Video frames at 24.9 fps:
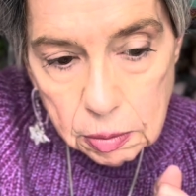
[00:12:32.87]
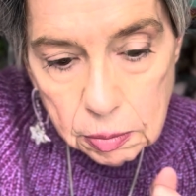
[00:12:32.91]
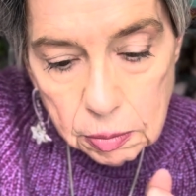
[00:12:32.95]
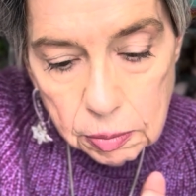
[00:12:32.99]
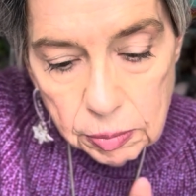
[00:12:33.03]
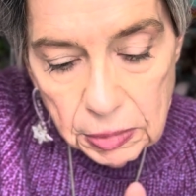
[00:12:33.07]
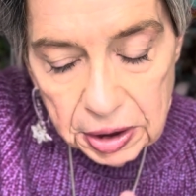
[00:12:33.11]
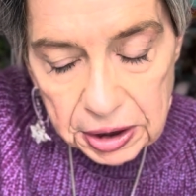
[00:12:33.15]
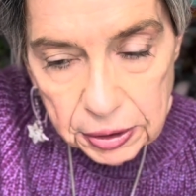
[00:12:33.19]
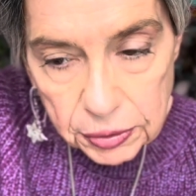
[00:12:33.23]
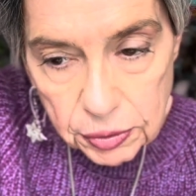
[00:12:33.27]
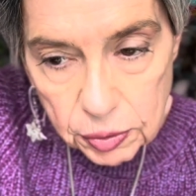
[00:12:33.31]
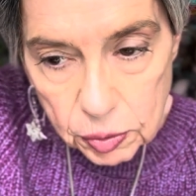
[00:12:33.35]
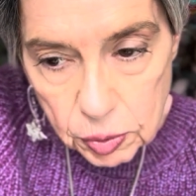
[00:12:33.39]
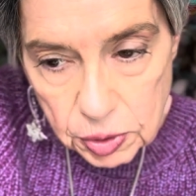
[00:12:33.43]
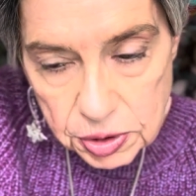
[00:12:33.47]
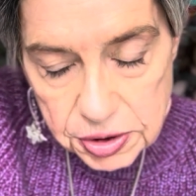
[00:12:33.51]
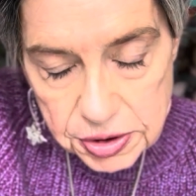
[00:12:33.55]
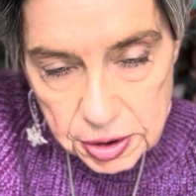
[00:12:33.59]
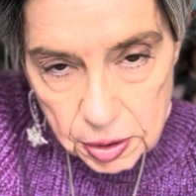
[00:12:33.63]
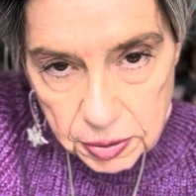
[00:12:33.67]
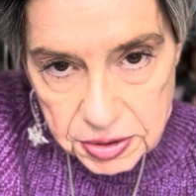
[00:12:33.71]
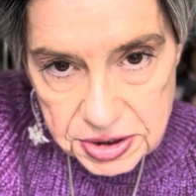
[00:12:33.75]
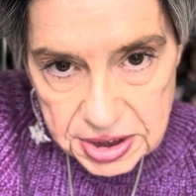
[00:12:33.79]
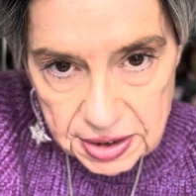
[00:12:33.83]
My other ones
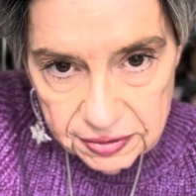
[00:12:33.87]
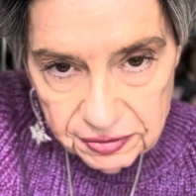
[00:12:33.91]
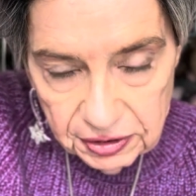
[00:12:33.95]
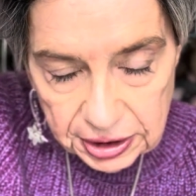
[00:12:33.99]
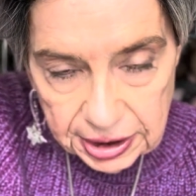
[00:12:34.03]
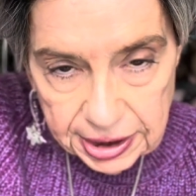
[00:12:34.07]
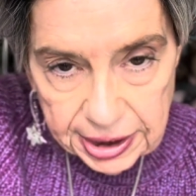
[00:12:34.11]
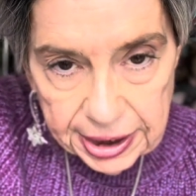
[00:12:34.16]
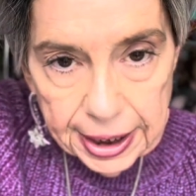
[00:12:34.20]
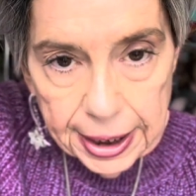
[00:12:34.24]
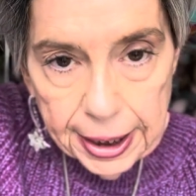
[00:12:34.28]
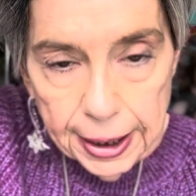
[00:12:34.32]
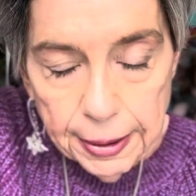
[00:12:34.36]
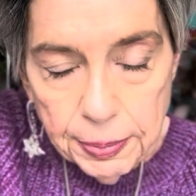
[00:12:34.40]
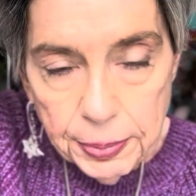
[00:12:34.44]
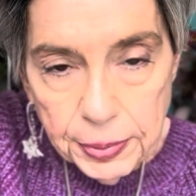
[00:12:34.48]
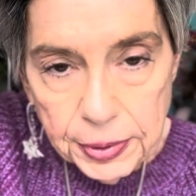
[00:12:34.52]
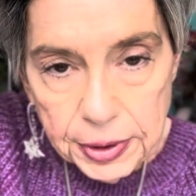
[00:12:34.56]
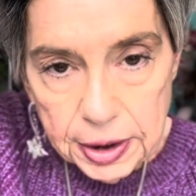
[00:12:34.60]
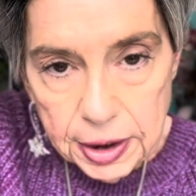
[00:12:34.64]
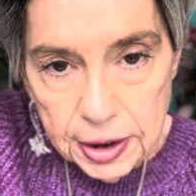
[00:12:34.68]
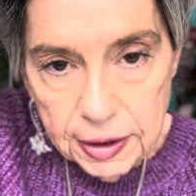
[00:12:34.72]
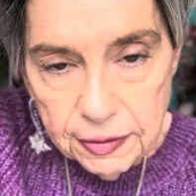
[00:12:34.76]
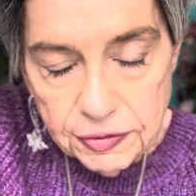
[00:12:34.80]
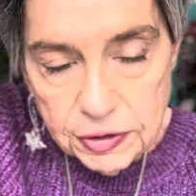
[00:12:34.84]
always have a gap, and
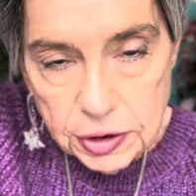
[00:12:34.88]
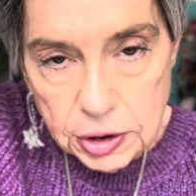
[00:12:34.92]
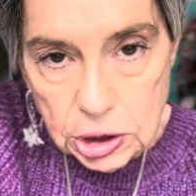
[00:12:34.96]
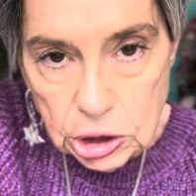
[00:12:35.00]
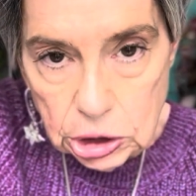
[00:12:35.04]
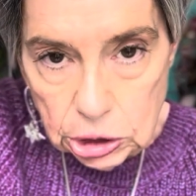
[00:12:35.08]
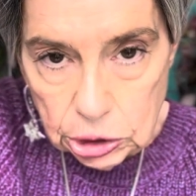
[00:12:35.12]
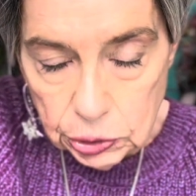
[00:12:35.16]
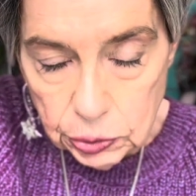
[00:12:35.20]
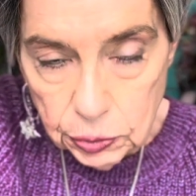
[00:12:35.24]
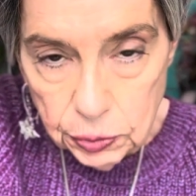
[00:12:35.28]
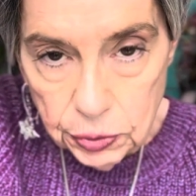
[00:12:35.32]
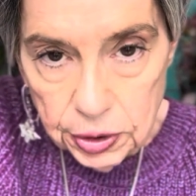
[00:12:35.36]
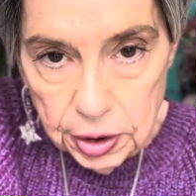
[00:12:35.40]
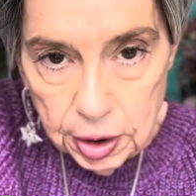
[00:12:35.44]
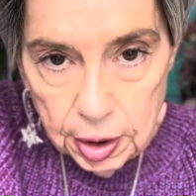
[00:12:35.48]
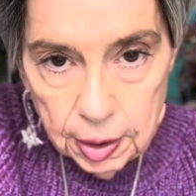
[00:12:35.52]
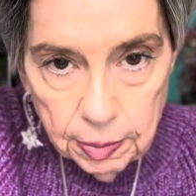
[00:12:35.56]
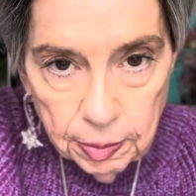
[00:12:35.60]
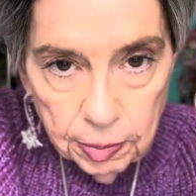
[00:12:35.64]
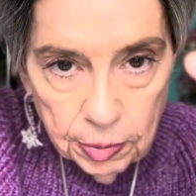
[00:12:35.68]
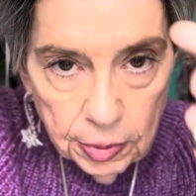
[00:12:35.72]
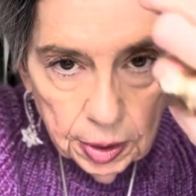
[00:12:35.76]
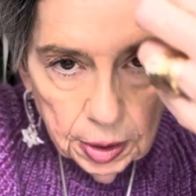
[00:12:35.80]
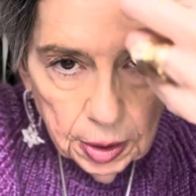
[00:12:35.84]
I have to glue
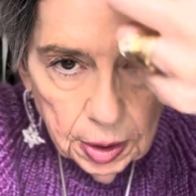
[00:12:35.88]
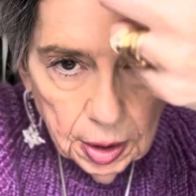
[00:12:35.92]
them